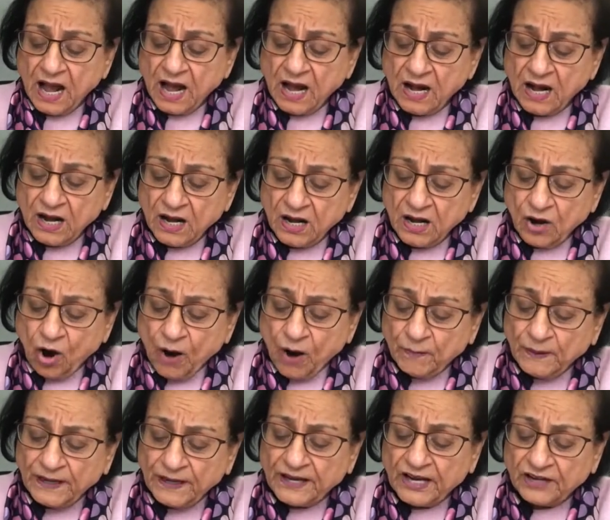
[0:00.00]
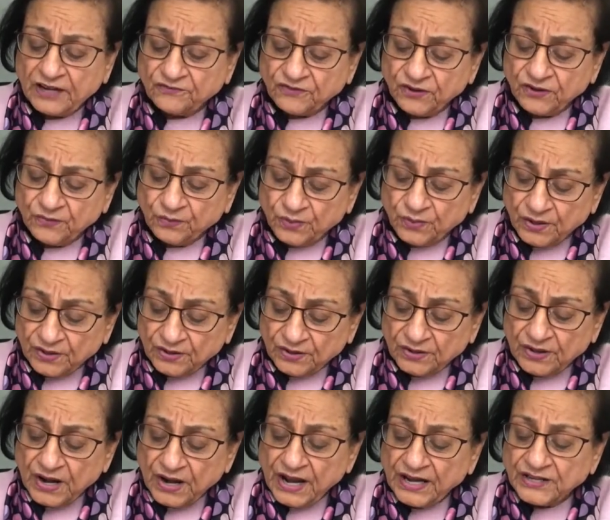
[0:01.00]
obligatory word
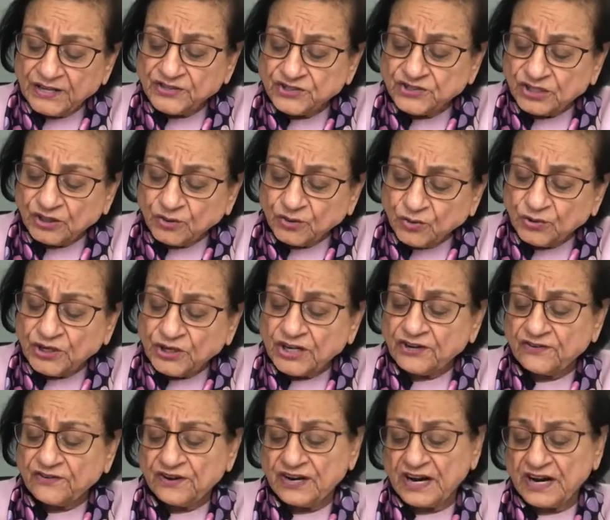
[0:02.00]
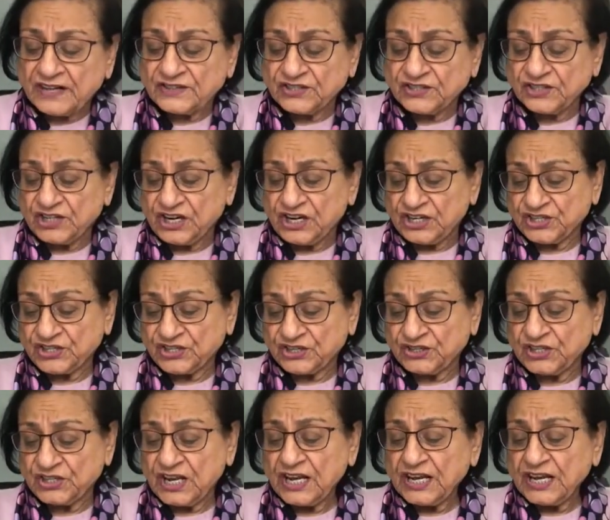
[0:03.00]
is deluded
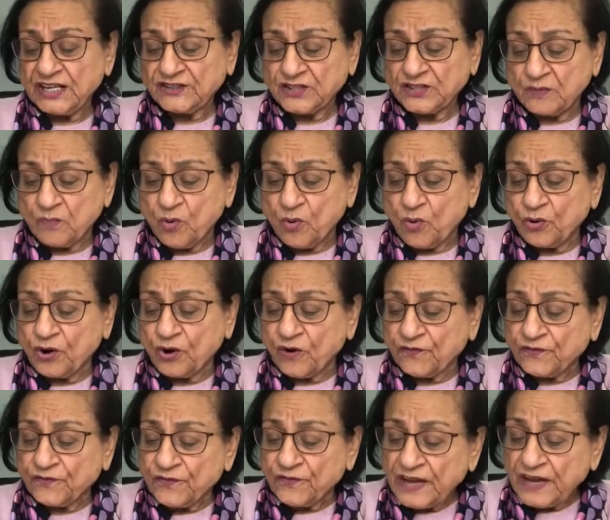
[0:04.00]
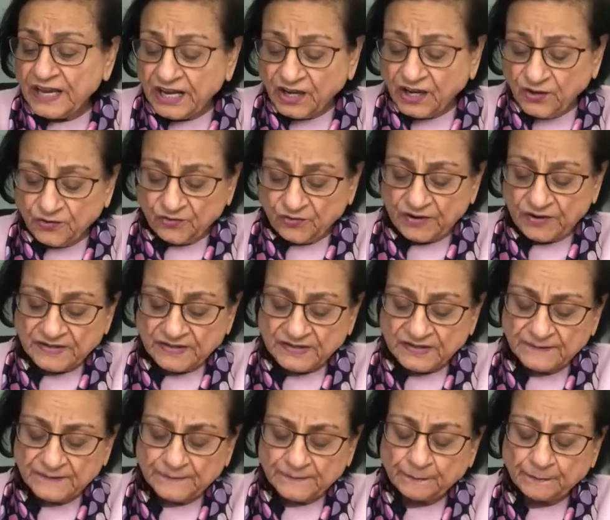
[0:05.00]
renunciation in the mode of
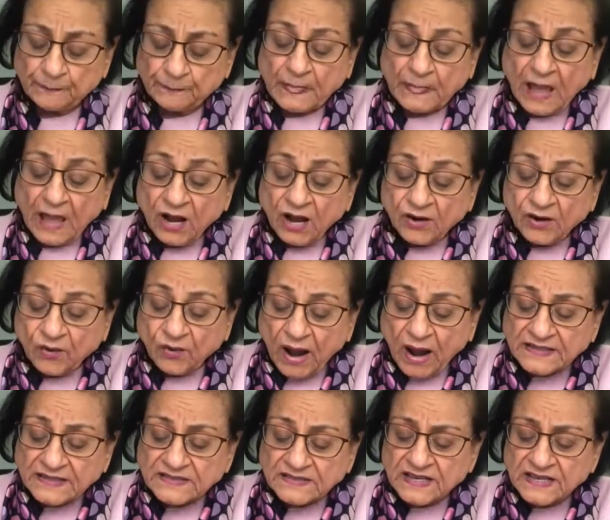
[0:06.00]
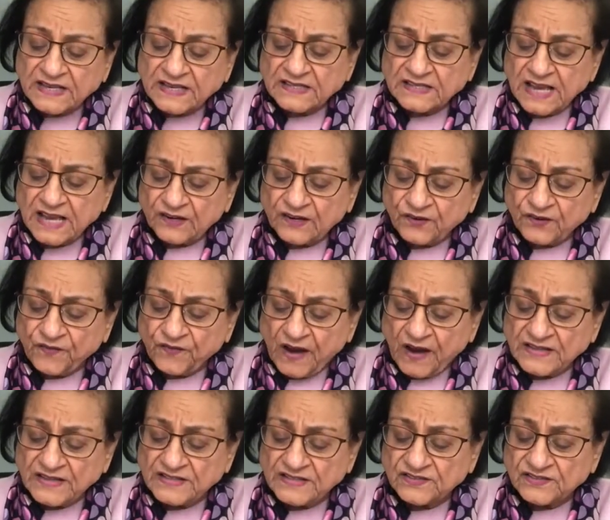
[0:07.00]
ignorance. Rajasic
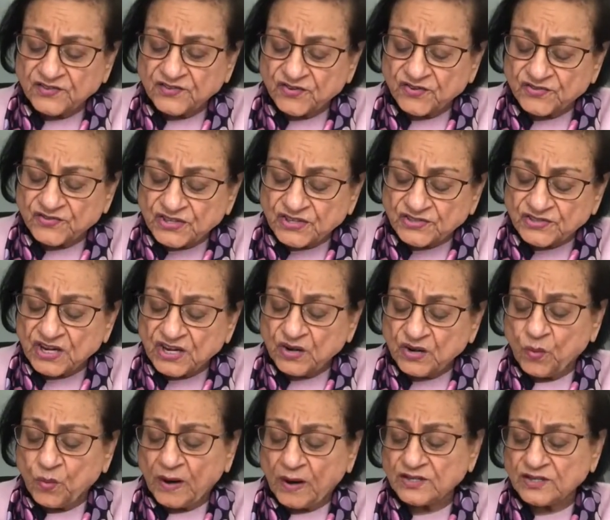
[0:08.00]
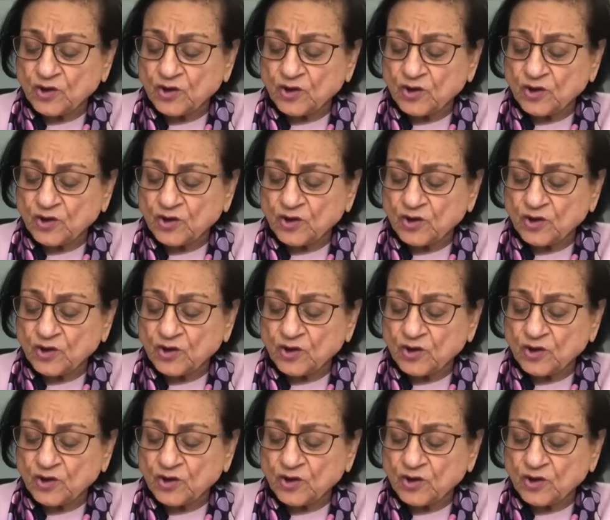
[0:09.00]
sacrifice is resisting one's